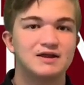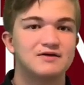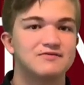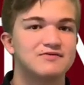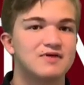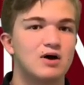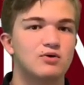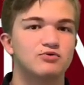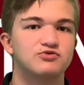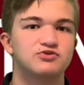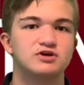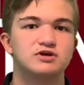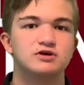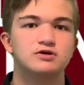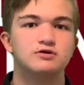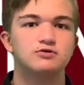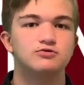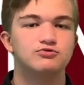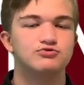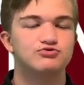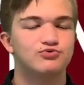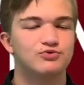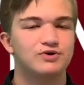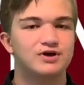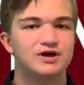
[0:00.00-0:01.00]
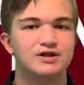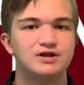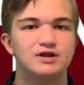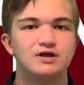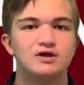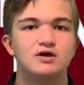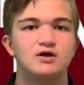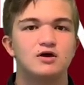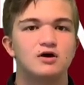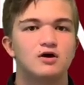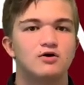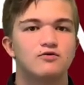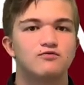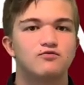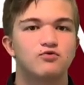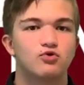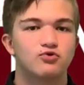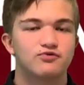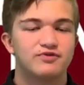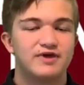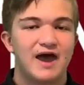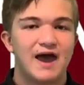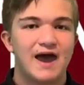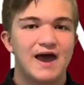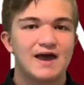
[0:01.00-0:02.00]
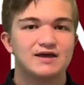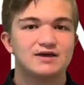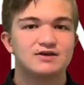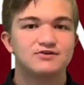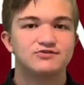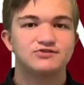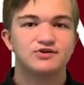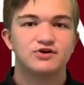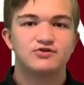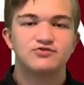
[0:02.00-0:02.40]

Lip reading: That was a huge win for the Aggies there.